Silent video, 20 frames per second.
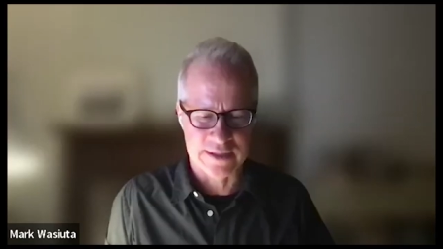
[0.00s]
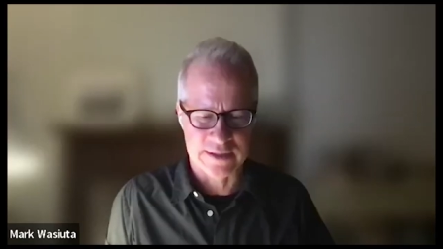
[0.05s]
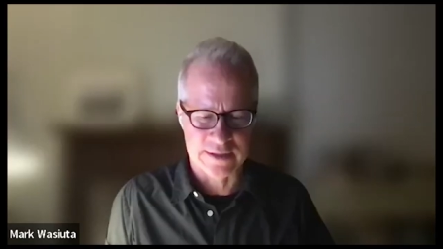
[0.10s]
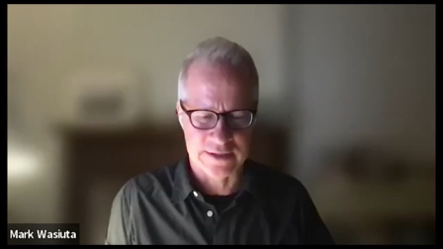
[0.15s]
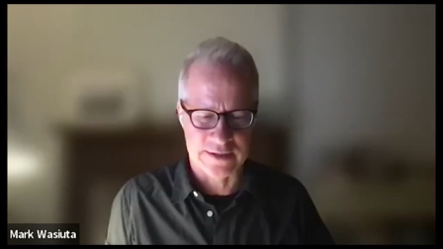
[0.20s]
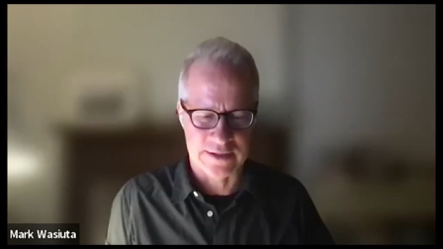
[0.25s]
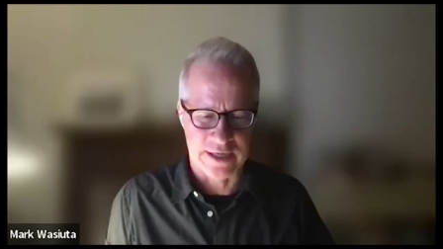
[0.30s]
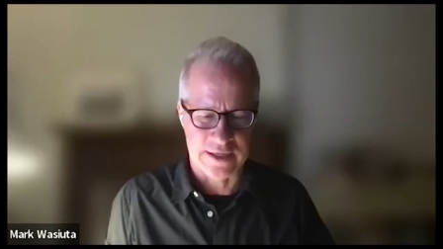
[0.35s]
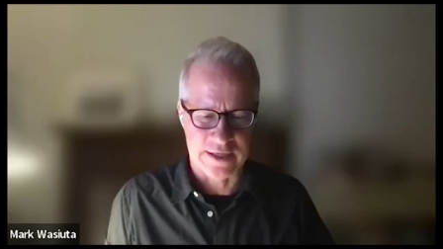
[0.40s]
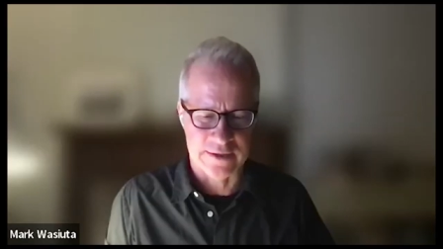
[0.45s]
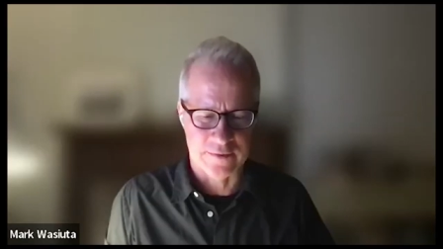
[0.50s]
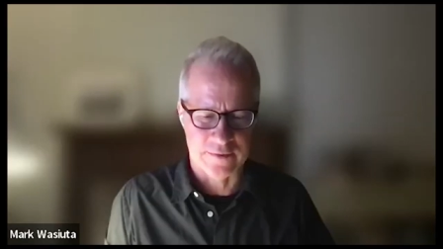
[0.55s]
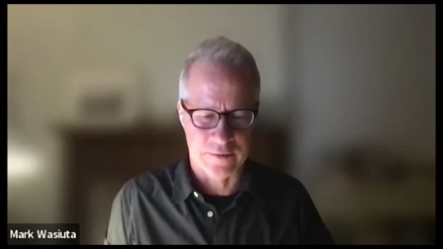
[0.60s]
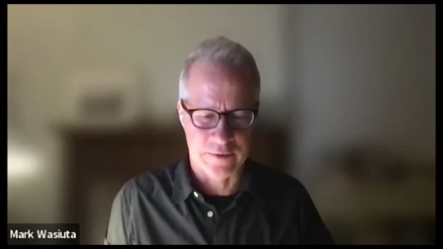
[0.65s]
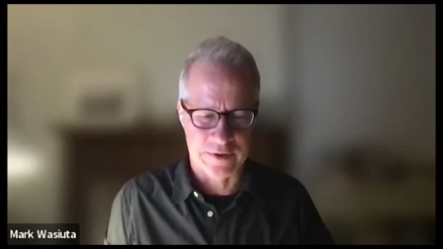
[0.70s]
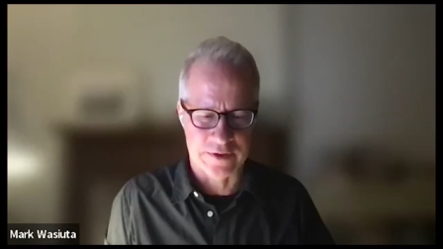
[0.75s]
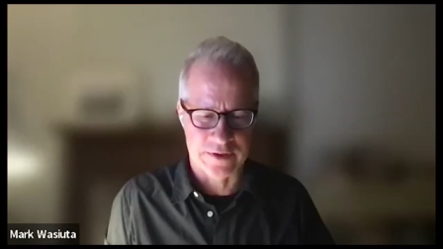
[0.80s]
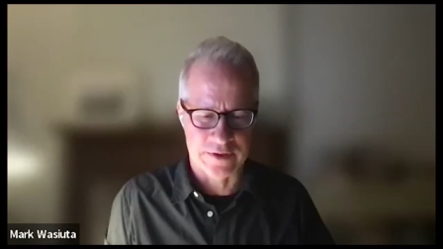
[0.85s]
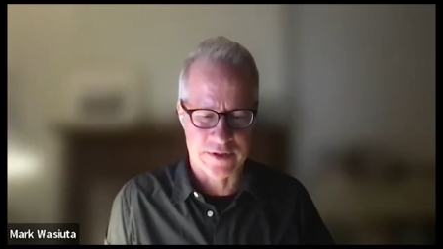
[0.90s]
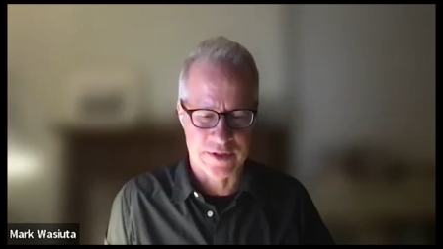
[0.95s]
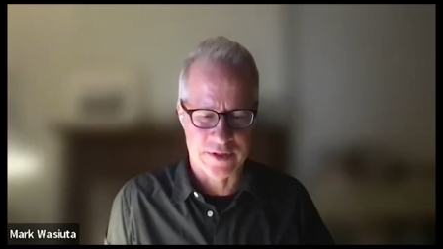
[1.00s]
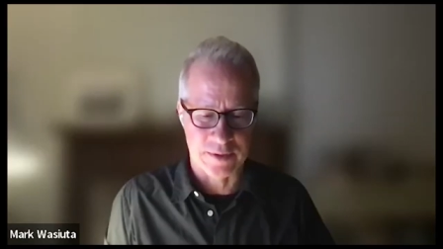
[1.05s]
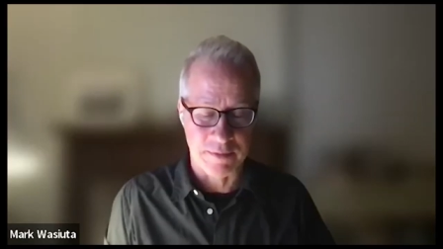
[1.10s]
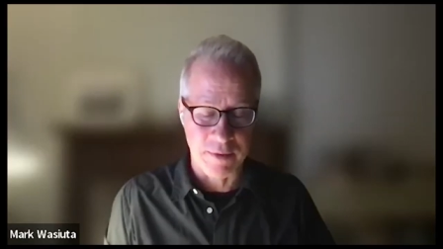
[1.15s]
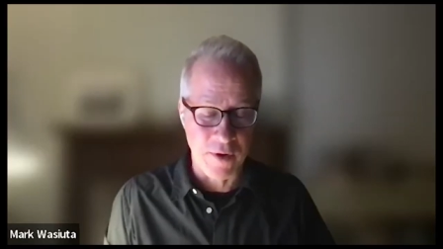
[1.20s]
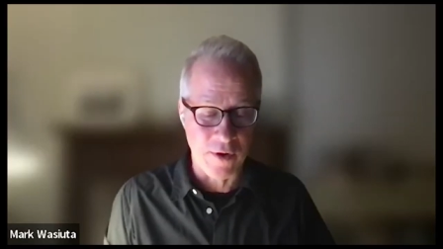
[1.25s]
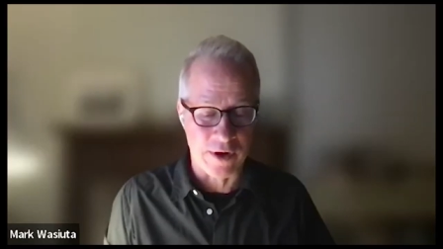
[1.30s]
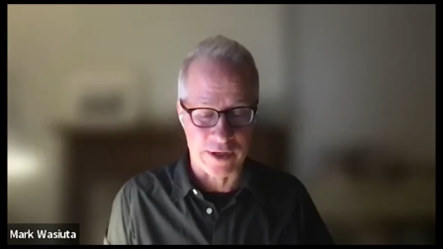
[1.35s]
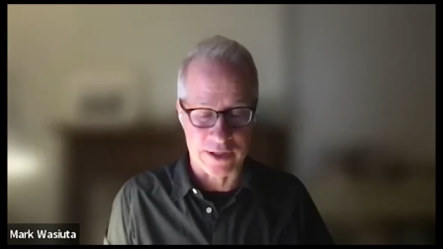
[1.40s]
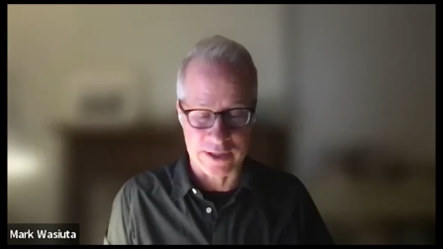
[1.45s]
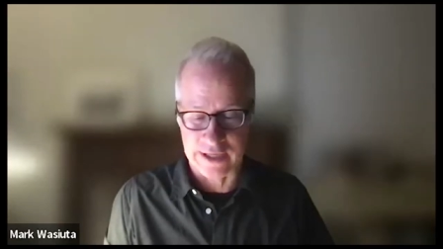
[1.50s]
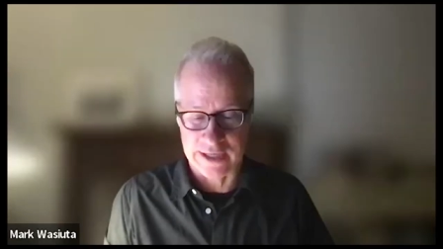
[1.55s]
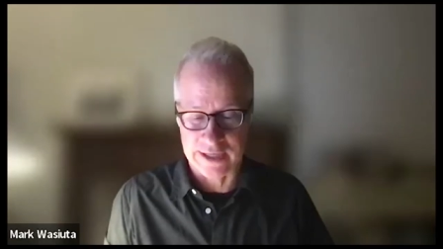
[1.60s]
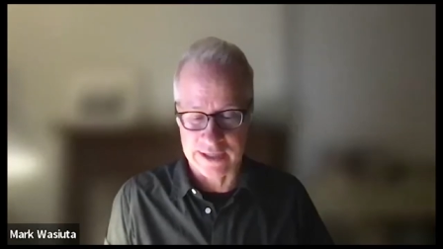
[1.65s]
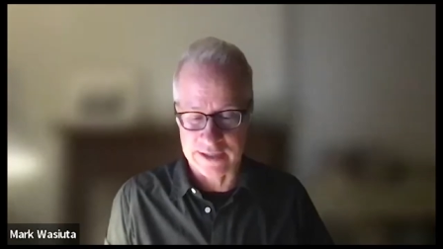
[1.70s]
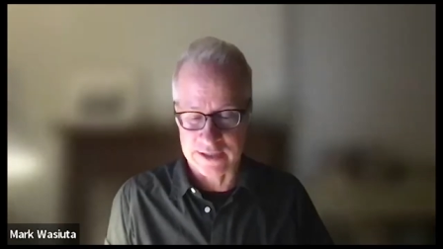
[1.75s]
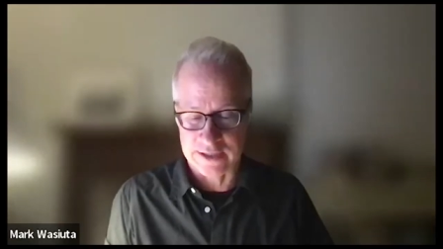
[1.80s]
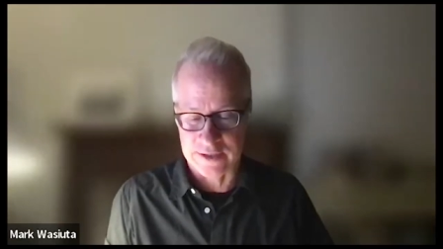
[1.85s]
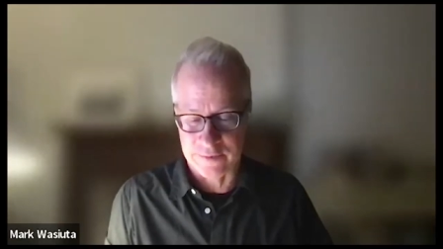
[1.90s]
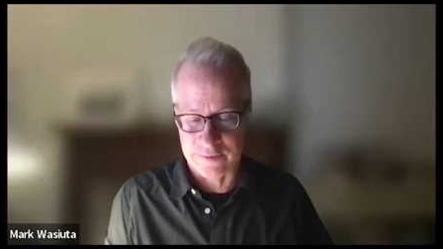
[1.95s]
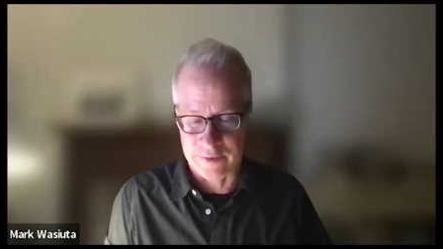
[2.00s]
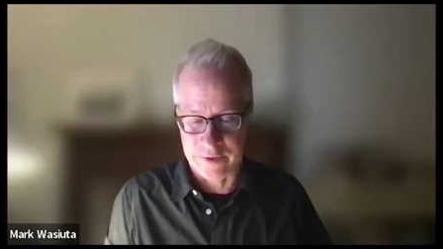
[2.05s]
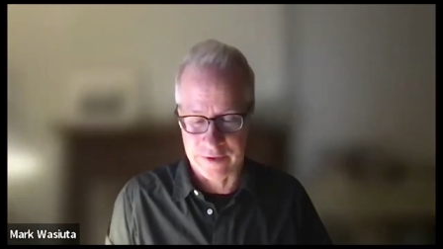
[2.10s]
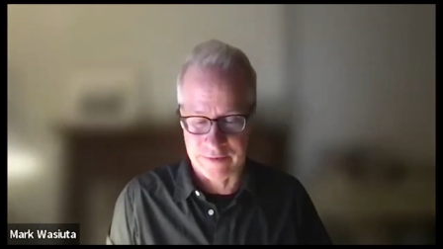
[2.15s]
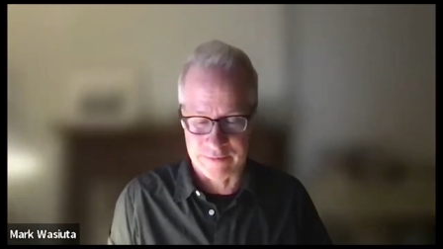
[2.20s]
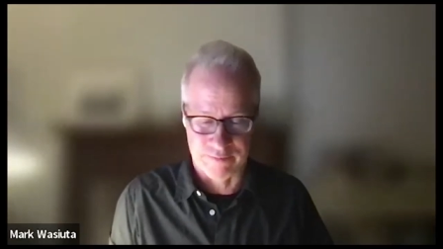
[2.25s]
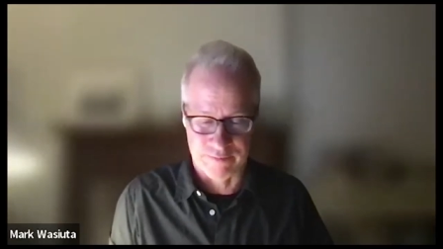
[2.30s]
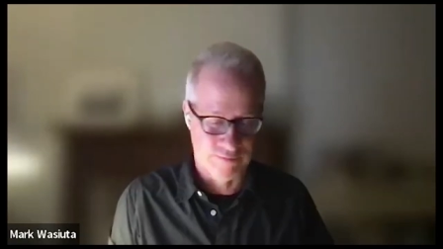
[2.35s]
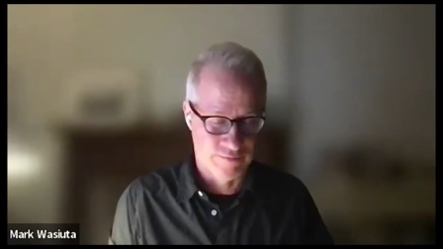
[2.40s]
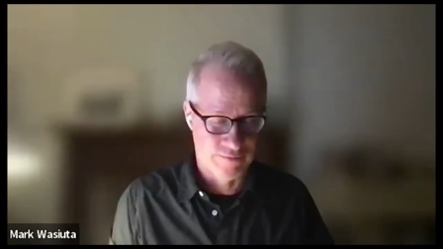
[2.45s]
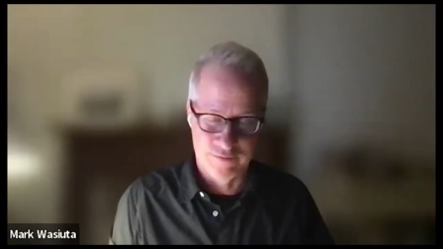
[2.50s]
and with support and with